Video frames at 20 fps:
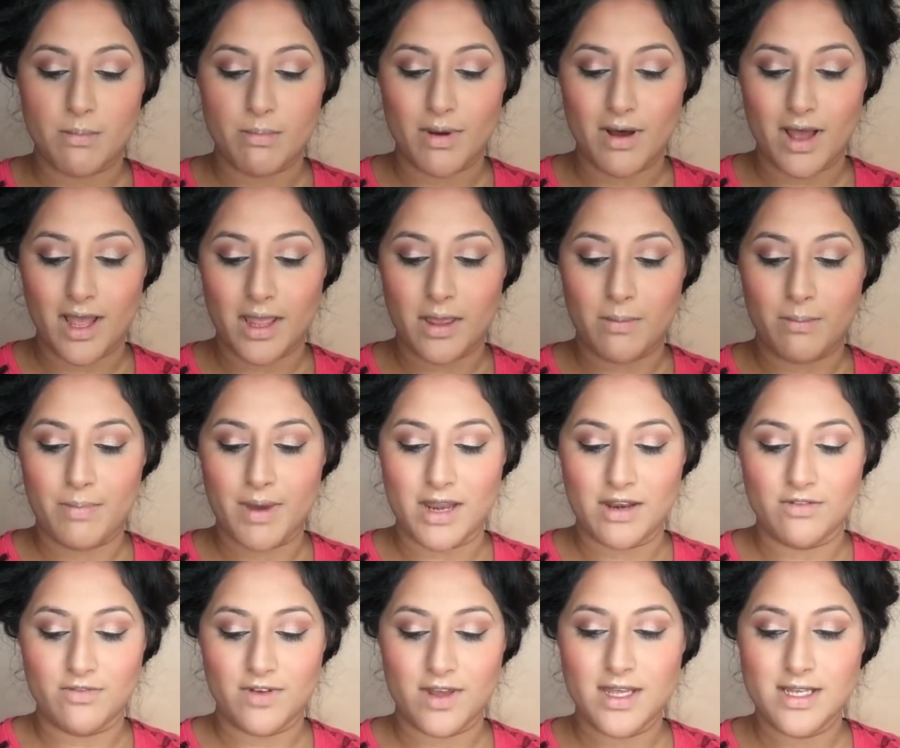by
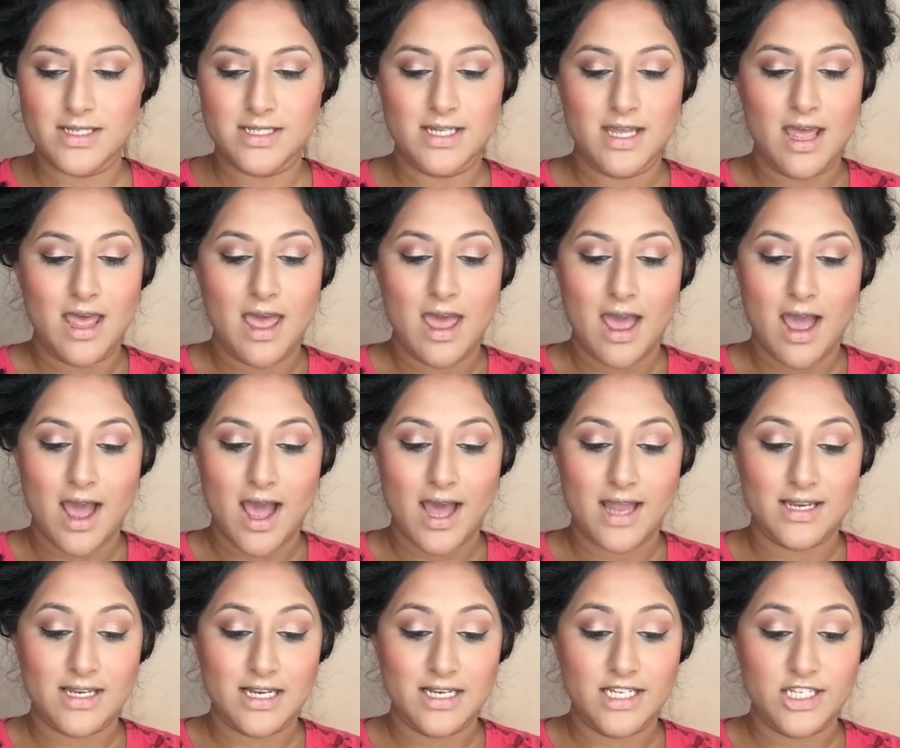Benefit
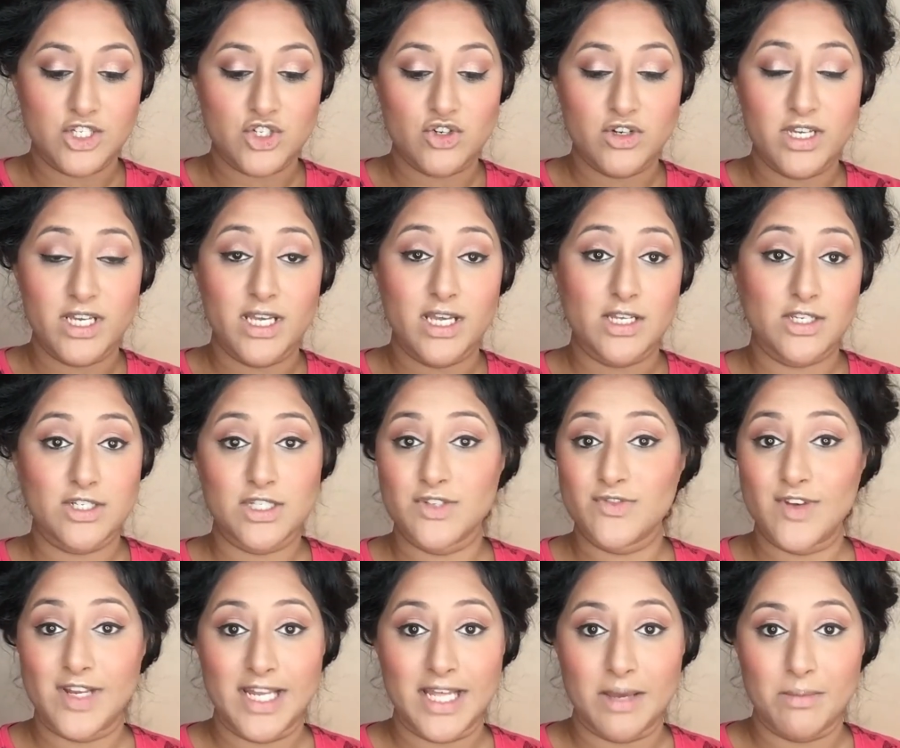and literally
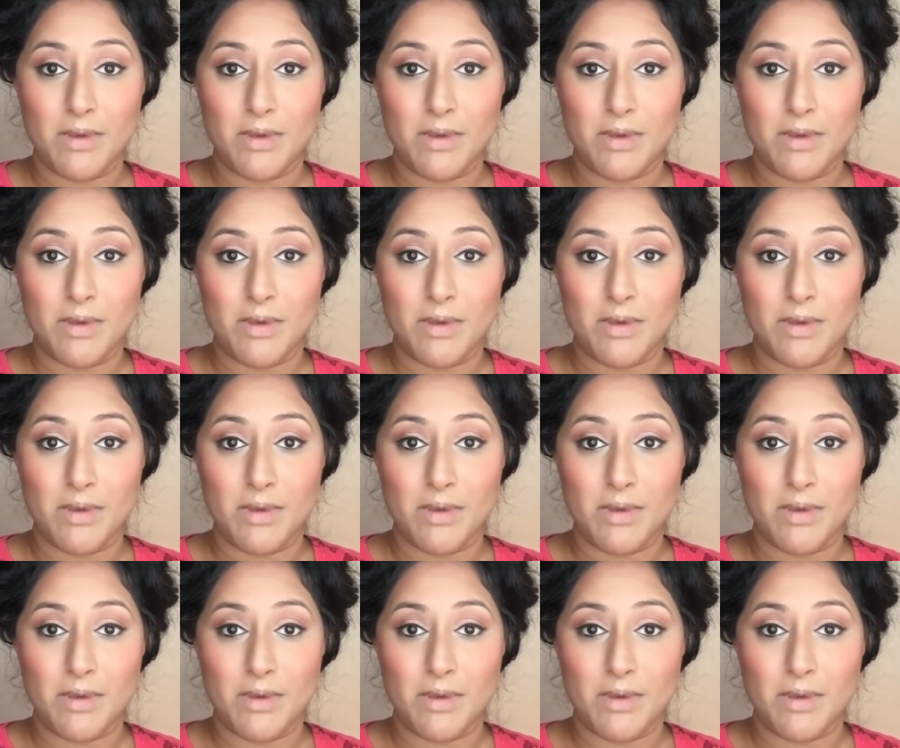just filling in